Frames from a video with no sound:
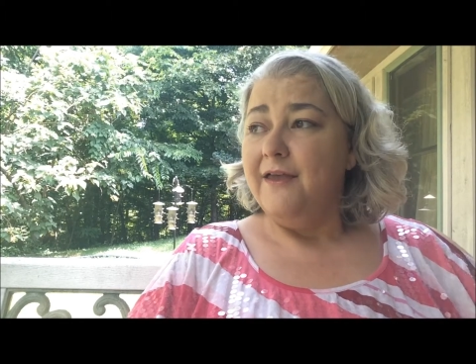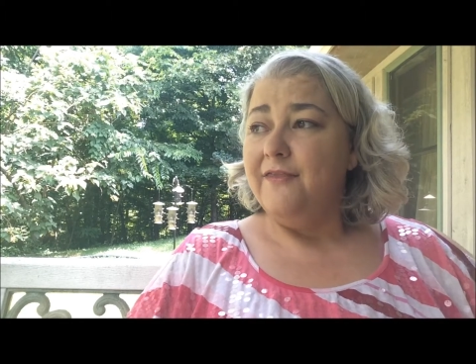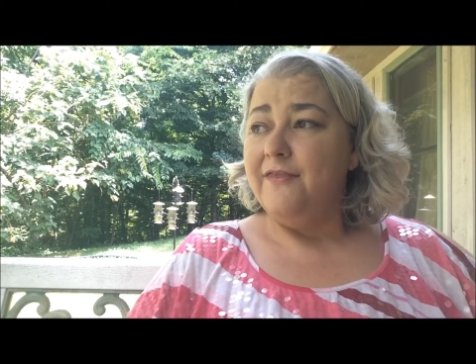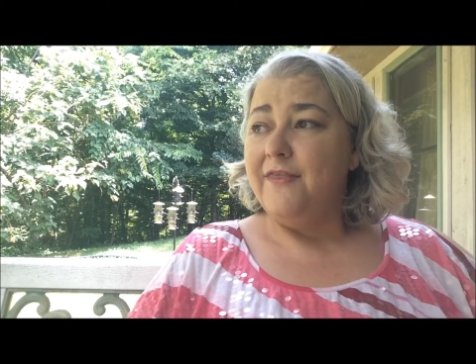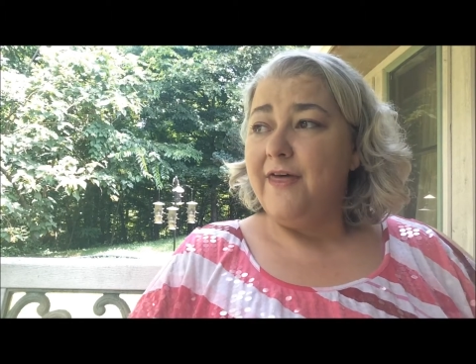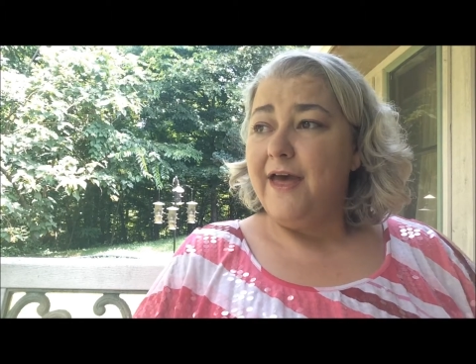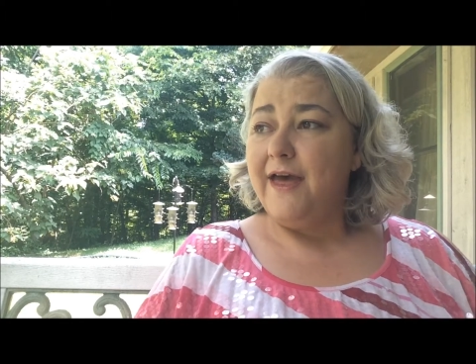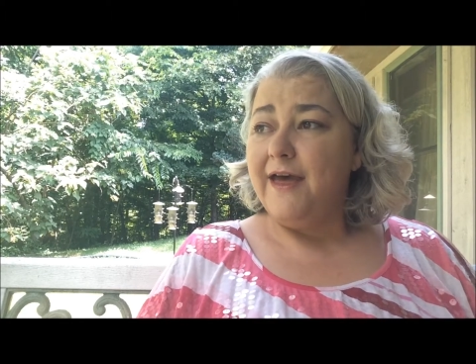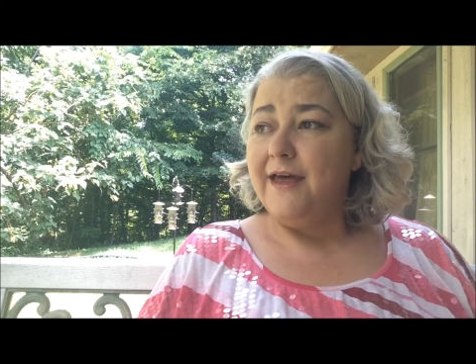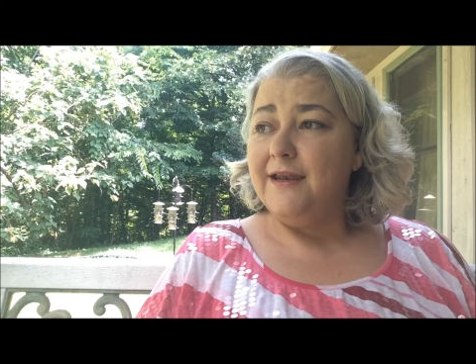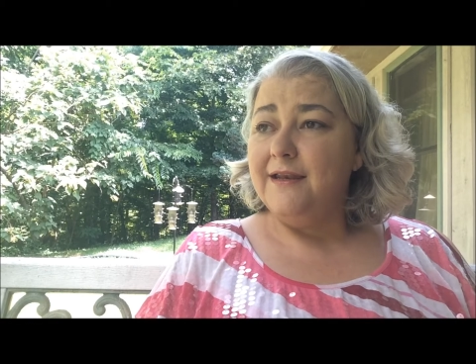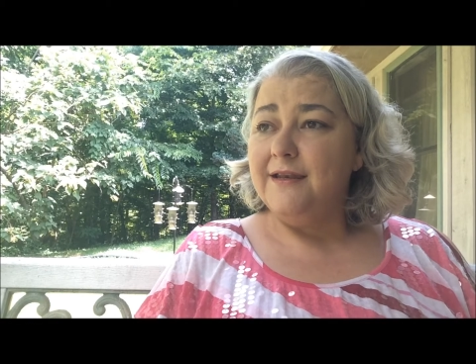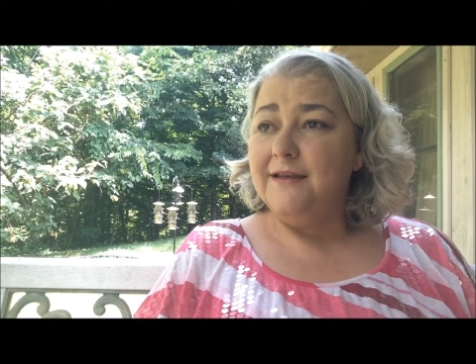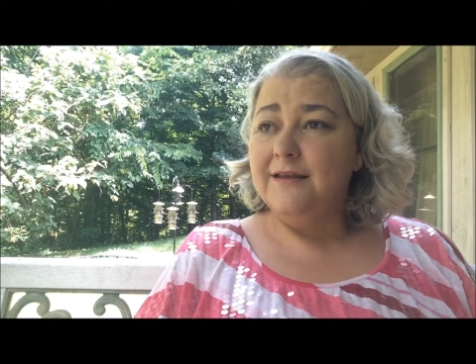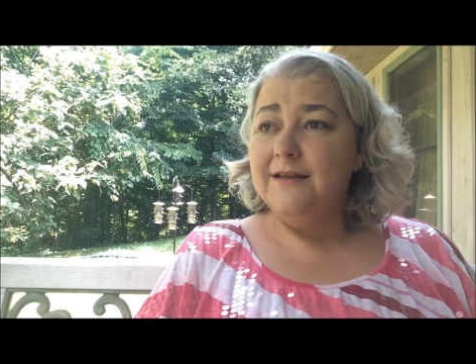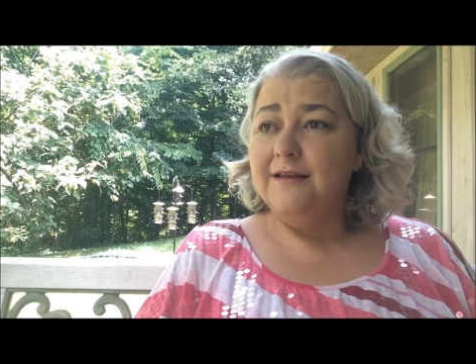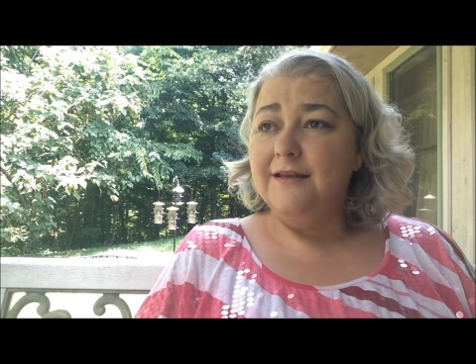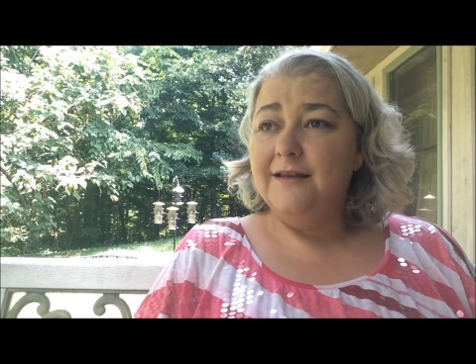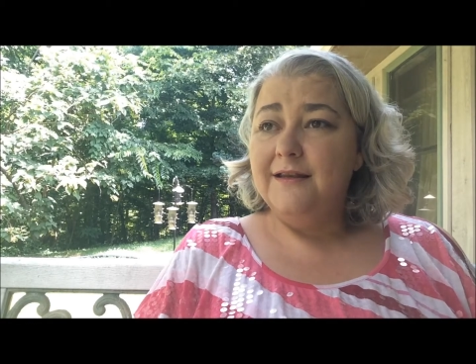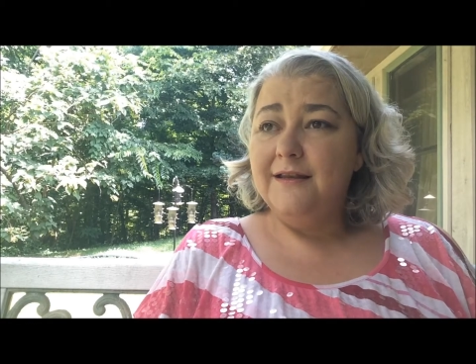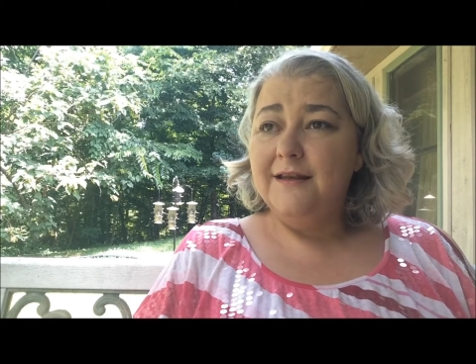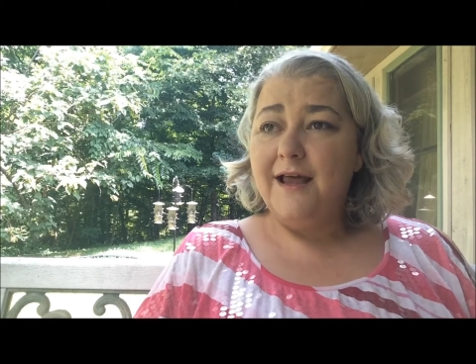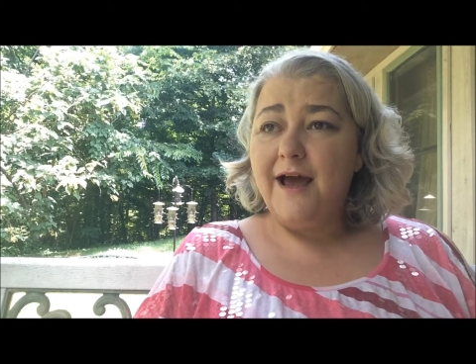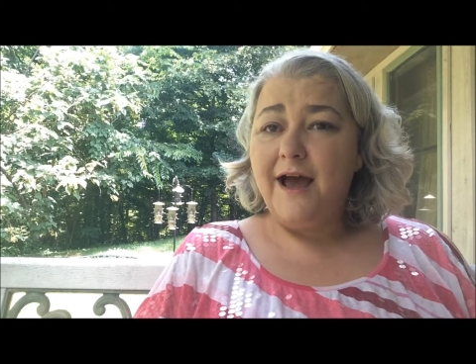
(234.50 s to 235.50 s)
that
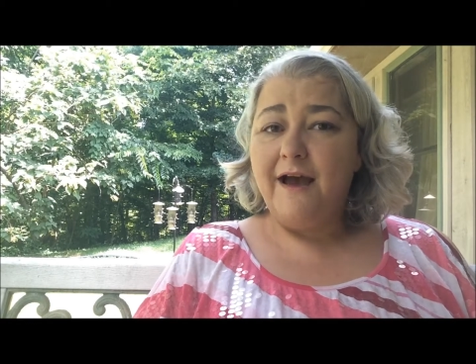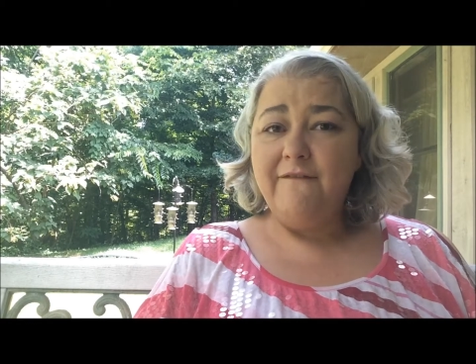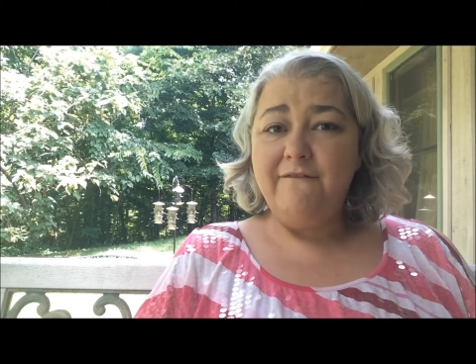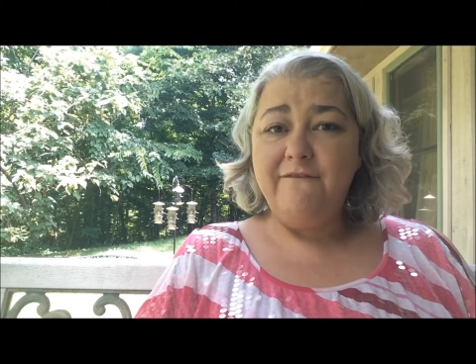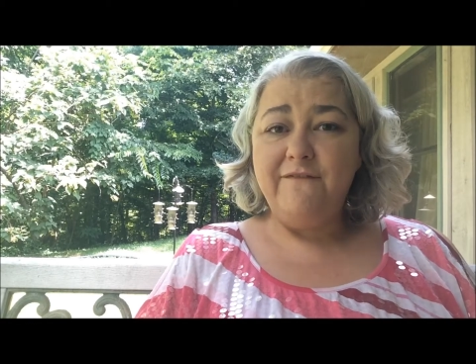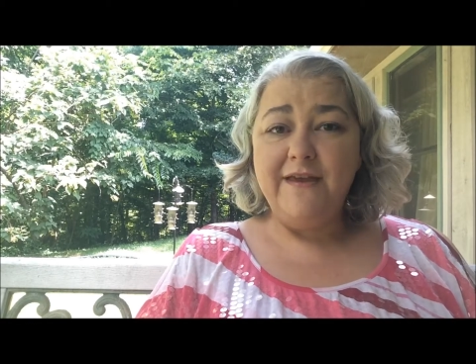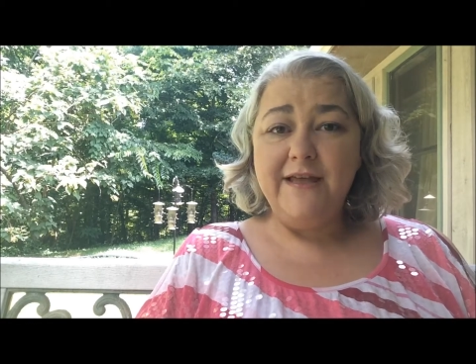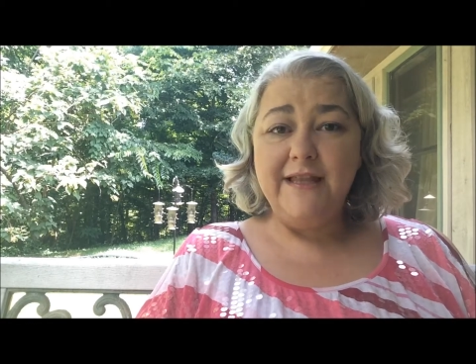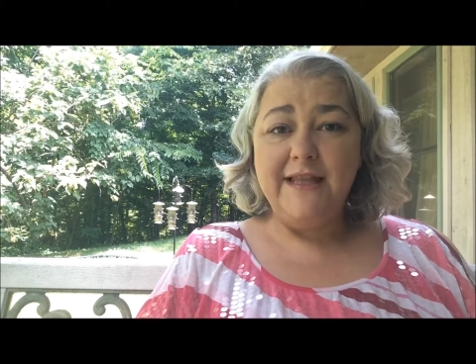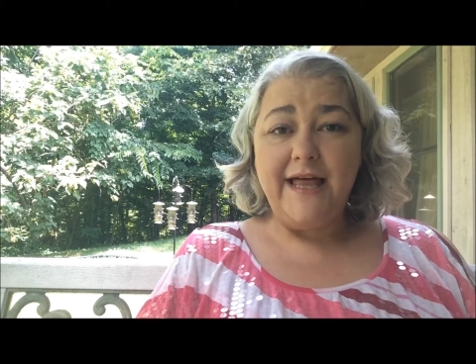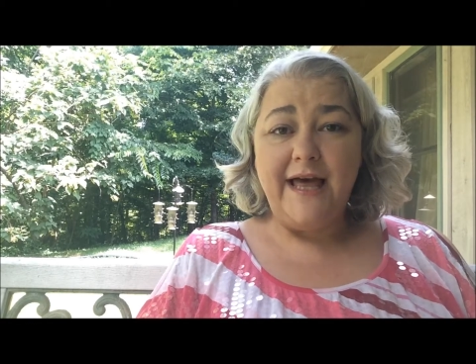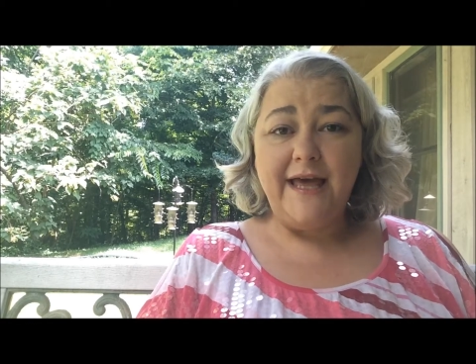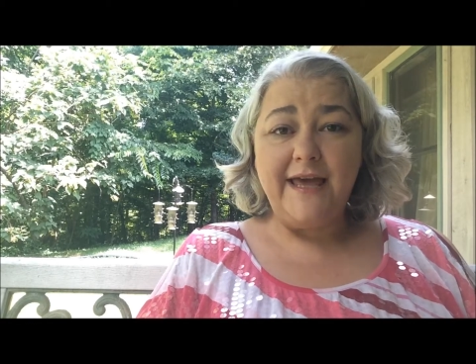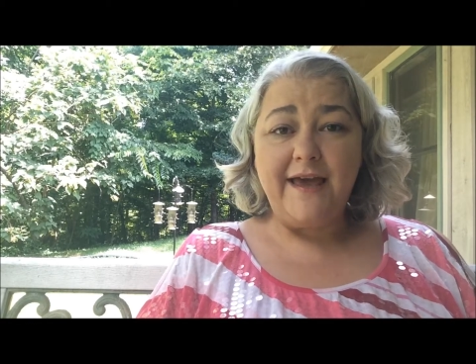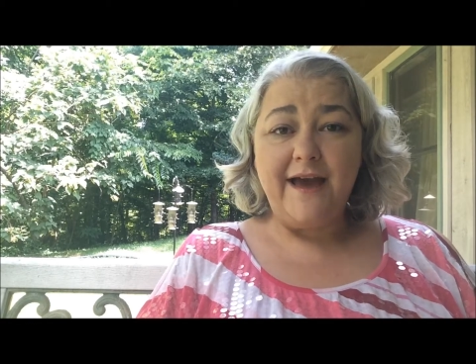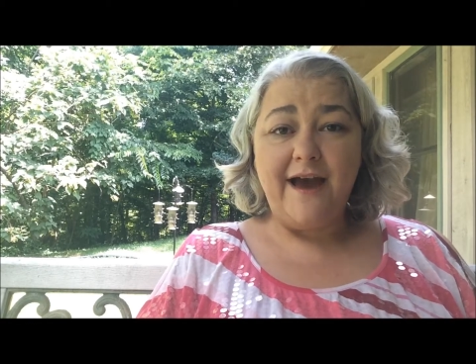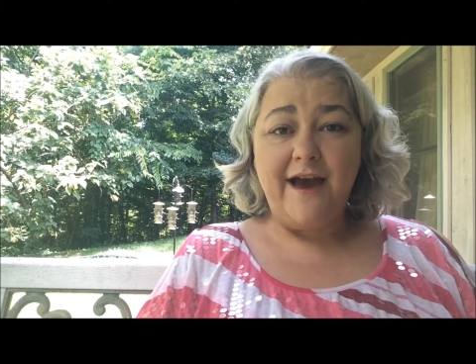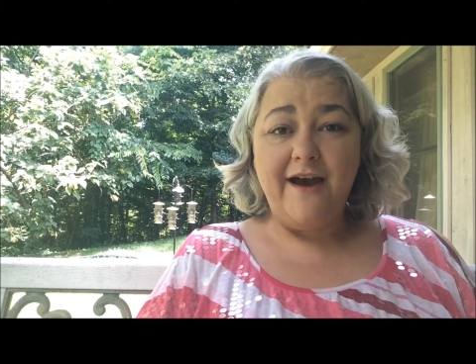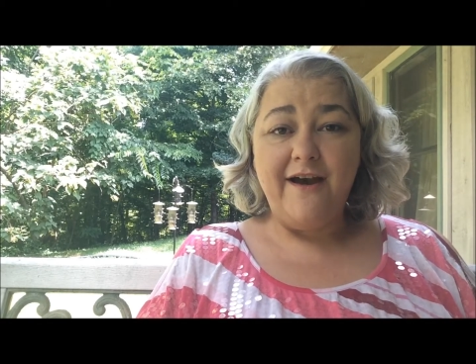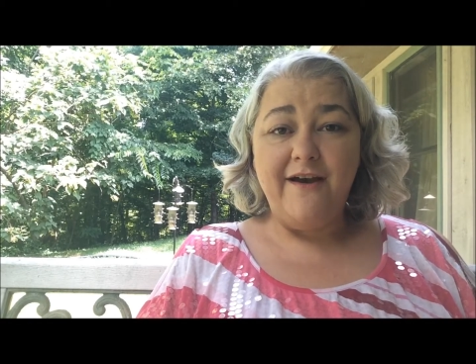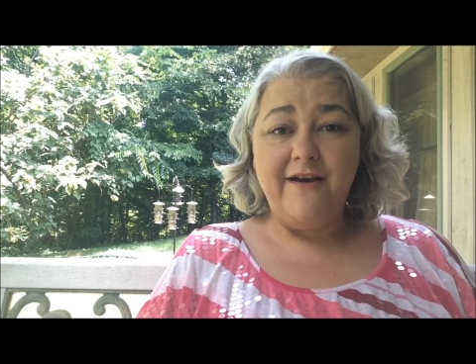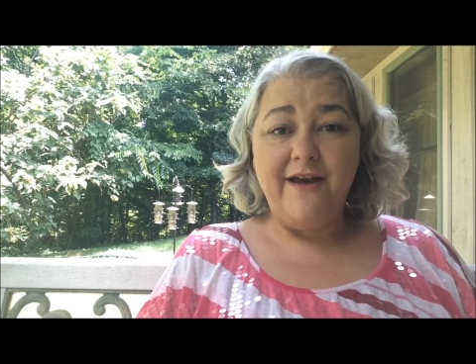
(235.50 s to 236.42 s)
I feel like I